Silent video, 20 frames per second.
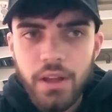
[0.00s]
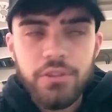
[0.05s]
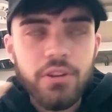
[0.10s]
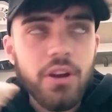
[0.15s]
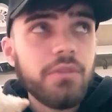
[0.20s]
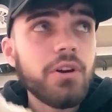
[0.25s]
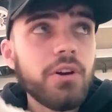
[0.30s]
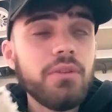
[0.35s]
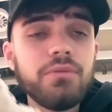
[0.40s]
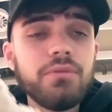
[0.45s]

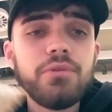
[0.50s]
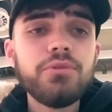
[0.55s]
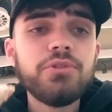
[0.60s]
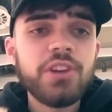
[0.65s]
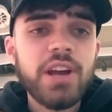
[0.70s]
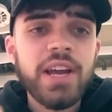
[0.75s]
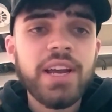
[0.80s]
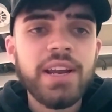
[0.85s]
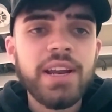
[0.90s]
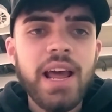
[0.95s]
So I've gone through
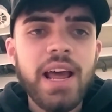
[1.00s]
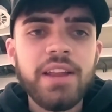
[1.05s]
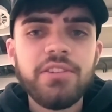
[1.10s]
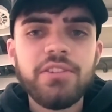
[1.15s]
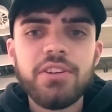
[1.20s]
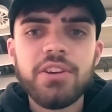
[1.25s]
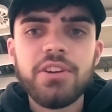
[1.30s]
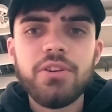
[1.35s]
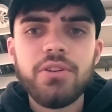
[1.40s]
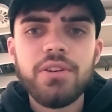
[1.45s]
check-in and
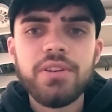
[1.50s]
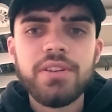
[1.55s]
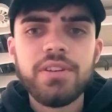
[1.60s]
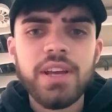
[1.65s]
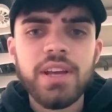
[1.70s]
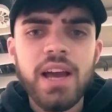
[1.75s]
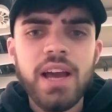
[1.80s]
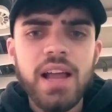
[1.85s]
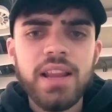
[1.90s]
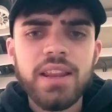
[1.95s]

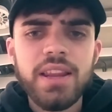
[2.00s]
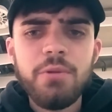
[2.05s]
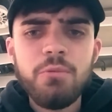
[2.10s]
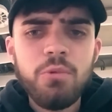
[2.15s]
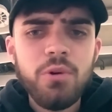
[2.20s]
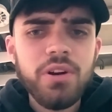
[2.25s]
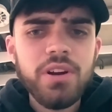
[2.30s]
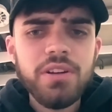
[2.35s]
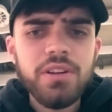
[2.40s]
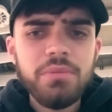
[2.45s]
security and they
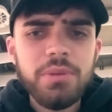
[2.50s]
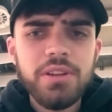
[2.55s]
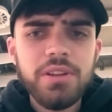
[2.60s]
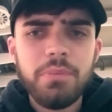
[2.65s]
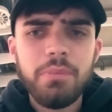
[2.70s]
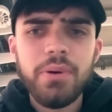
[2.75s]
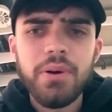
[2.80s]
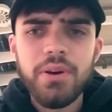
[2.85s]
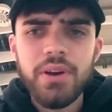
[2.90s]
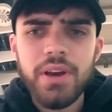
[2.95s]
wanted me
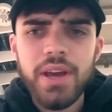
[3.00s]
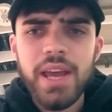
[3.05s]
to put